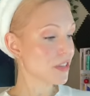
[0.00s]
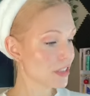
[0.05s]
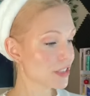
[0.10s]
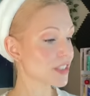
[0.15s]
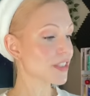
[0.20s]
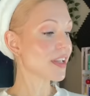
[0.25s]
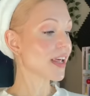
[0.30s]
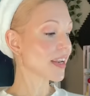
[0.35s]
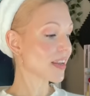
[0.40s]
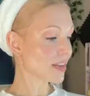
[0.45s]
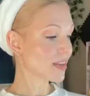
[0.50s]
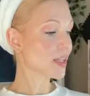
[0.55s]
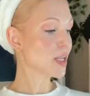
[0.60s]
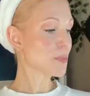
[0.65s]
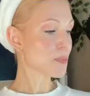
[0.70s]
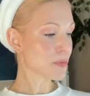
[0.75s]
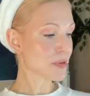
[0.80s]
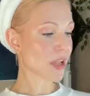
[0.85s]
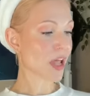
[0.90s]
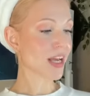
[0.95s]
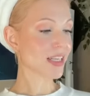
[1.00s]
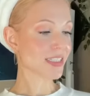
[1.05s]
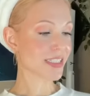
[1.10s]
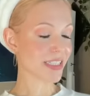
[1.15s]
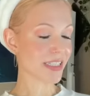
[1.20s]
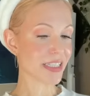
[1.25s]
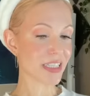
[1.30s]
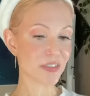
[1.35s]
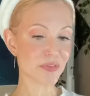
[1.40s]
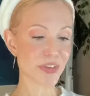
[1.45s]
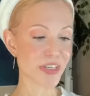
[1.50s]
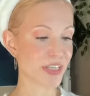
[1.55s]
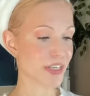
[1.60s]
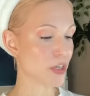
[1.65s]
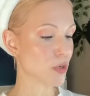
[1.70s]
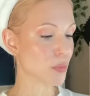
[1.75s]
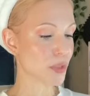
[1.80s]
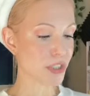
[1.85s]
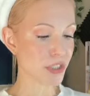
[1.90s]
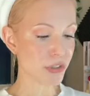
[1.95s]
There's a lot of lip gloss in this
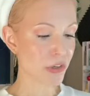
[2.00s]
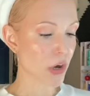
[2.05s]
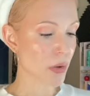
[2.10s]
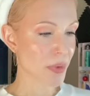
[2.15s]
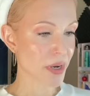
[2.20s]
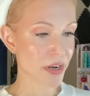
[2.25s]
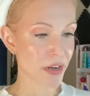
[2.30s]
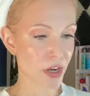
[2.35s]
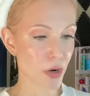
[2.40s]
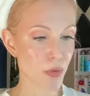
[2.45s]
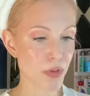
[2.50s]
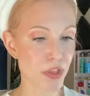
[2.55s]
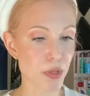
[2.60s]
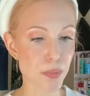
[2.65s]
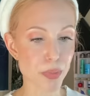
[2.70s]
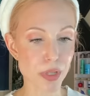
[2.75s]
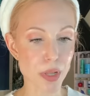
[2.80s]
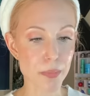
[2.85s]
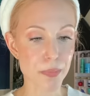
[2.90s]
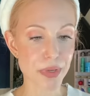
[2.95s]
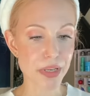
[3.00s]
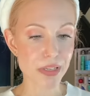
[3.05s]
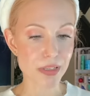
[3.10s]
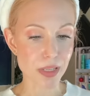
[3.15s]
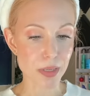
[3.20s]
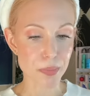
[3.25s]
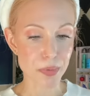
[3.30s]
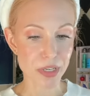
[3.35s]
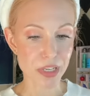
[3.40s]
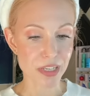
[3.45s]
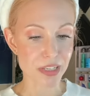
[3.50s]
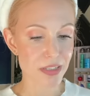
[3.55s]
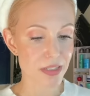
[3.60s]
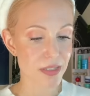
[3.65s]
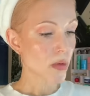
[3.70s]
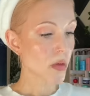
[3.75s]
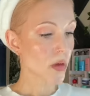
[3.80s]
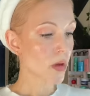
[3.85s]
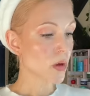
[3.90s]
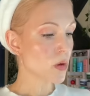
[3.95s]
video, but you know I'm gonna go with the Plumping Lip Kit.
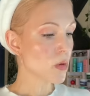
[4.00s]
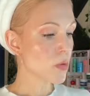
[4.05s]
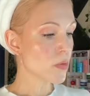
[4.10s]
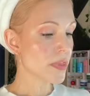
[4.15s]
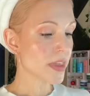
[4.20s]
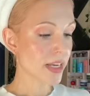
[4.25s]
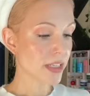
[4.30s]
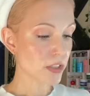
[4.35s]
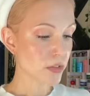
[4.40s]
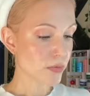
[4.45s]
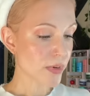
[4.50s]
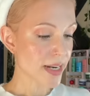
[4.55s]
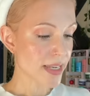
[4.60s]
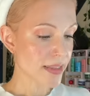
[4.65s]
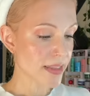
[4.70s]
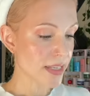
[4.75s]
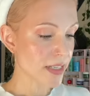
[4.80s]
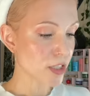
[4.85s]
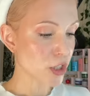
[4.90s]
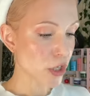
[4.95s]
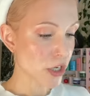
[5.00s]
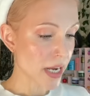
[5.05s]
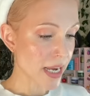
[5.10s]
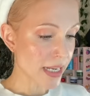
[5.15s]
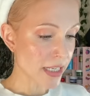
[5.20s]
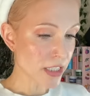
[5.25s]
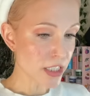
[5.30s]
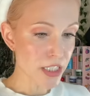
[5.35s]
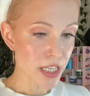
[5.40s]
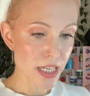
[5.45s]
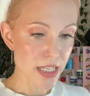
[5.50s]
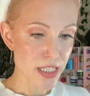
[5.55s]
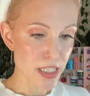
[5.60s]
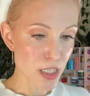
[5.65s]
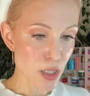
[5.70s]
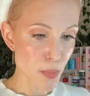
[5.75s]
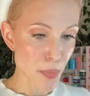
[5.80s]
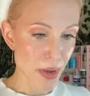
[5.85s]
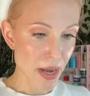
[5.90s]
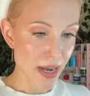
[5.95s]
Oh, that's right, they changed this
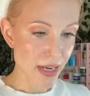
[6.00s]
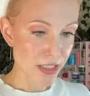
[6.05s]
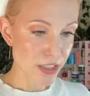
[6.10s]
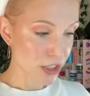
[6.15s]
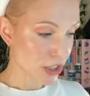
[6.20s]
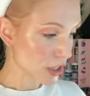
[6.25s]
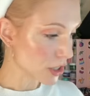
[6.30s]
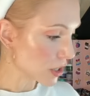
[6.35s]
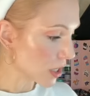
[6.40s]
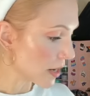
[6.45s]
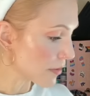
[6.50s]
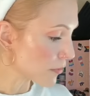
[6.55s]
in the past year. I